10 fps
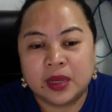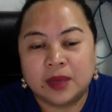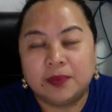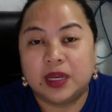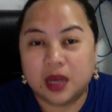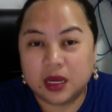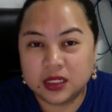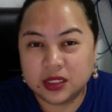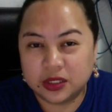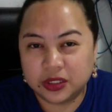because
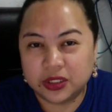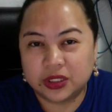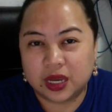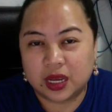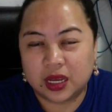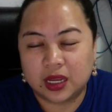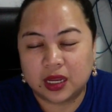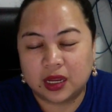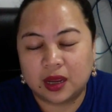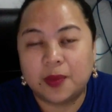there's
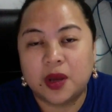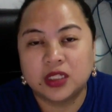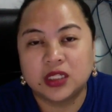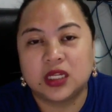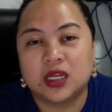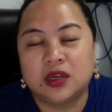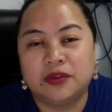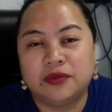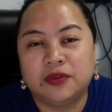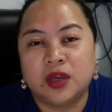a positive
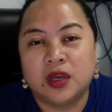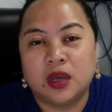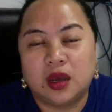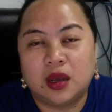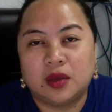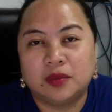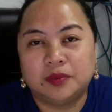um,